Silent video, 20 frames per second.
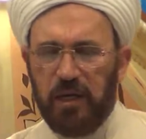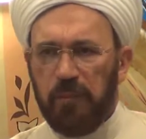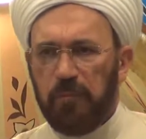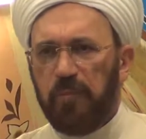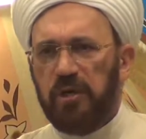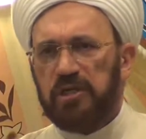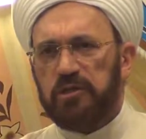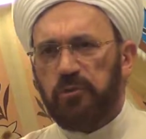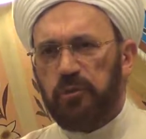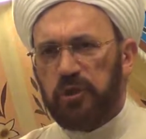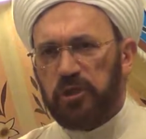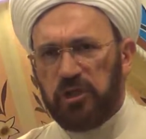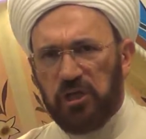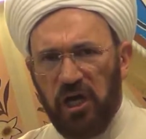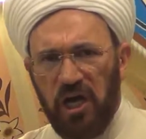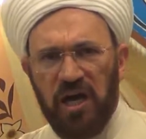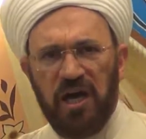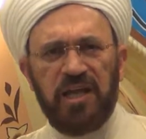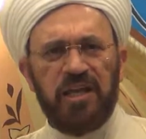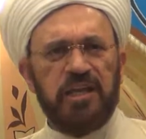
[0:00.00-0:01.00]
But we
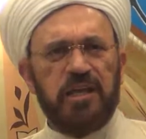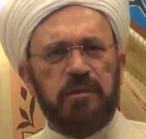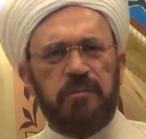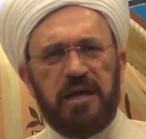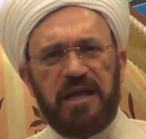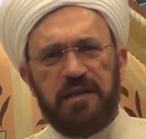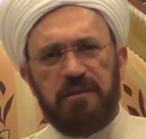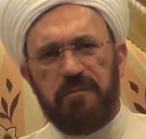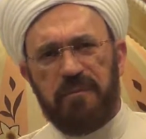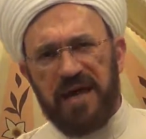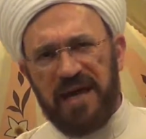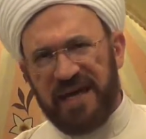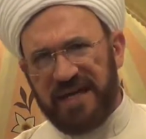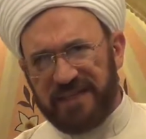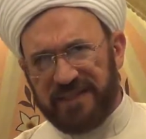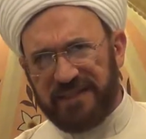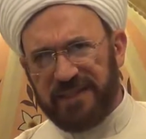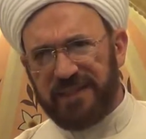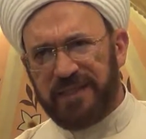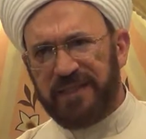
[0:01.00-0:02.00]
call him
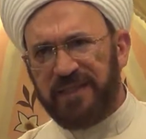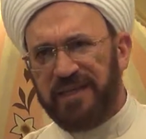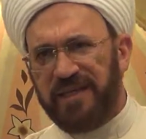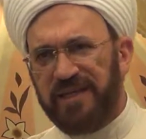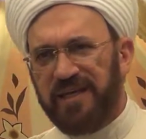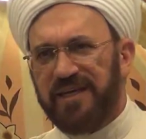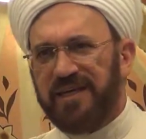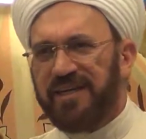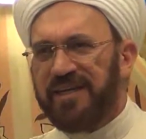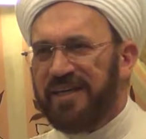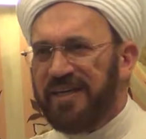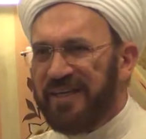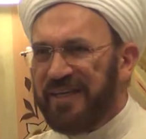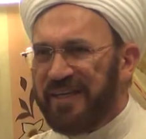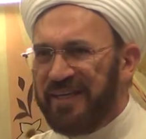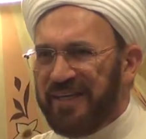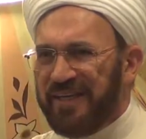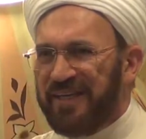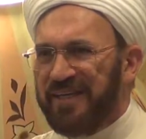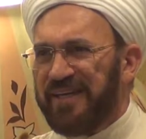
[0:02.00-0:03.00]
al-Mahdi.
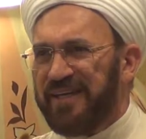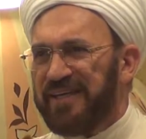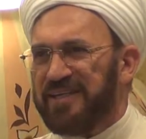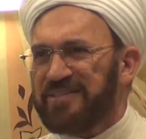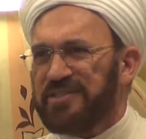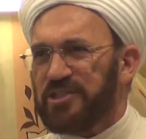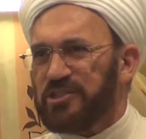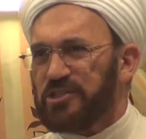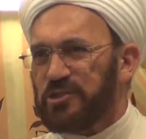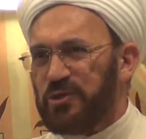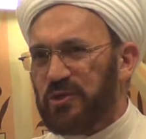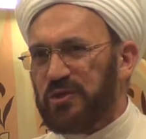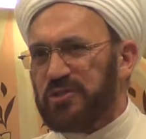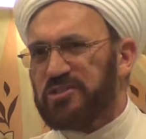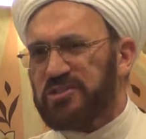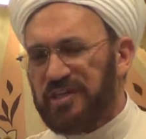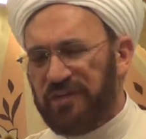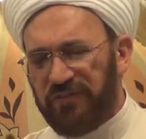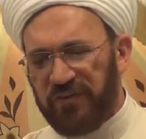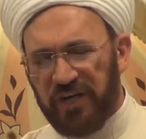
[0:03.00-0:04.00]
He is a
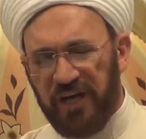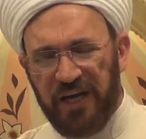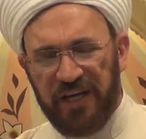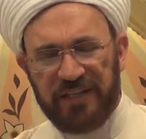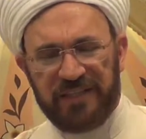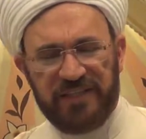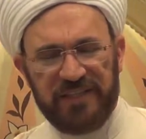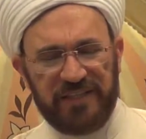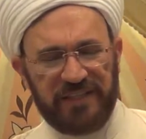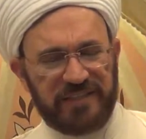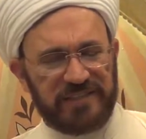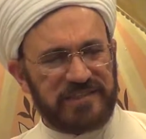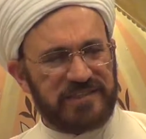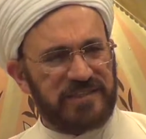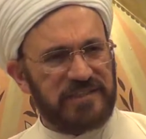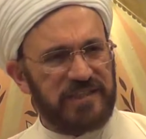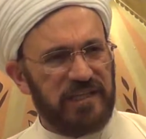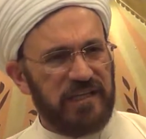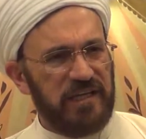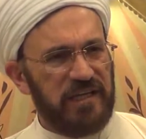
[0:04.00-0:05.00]
source of
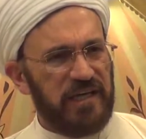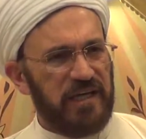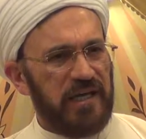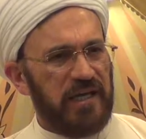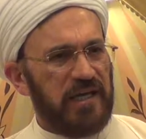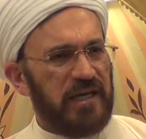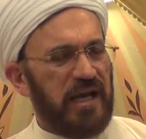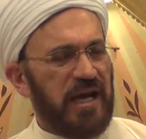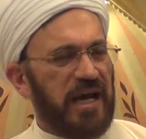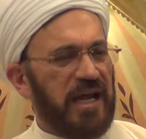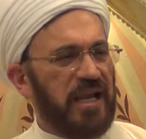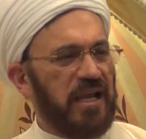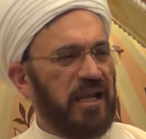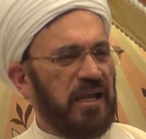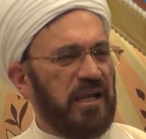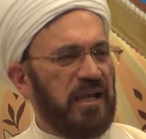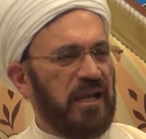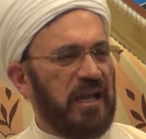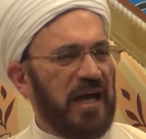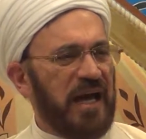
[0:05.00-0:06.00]
guidance.
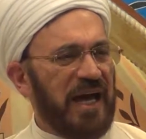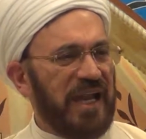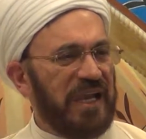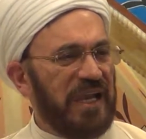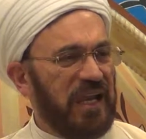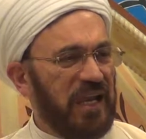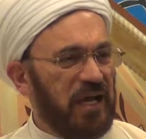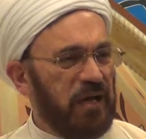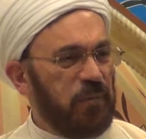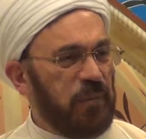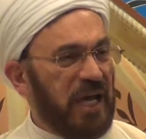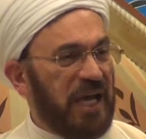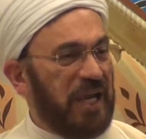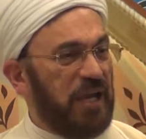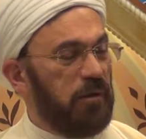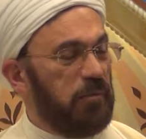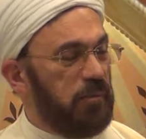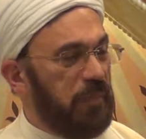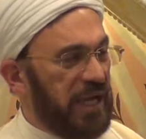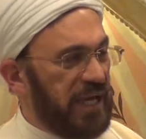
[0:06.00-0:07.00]
Al-Allama
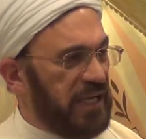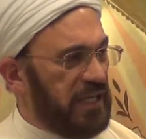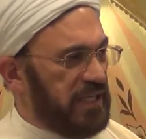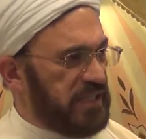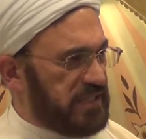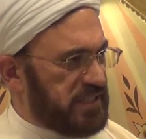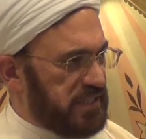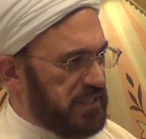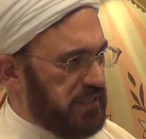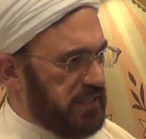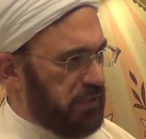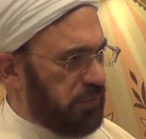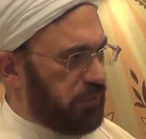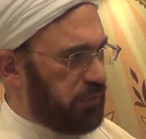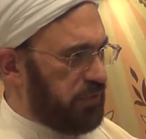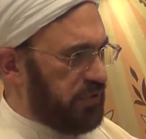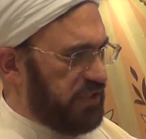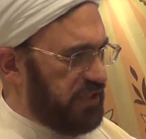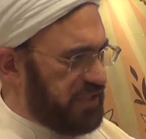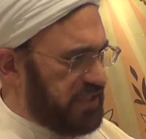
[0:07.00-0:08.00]
al-Maylisi
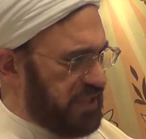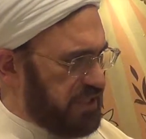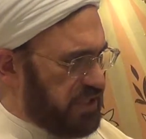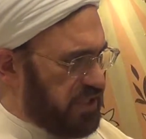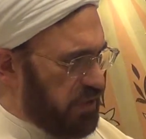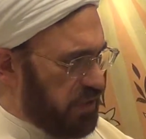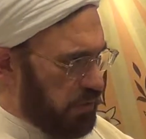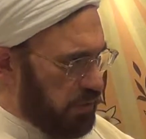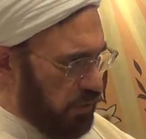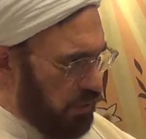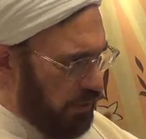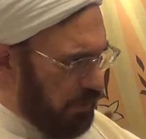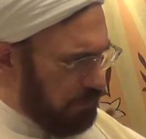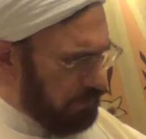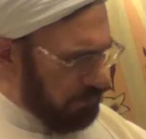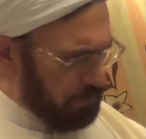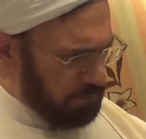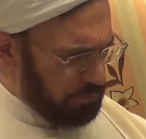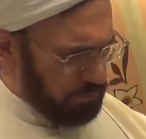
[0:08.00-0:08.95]
Qudus Sirru,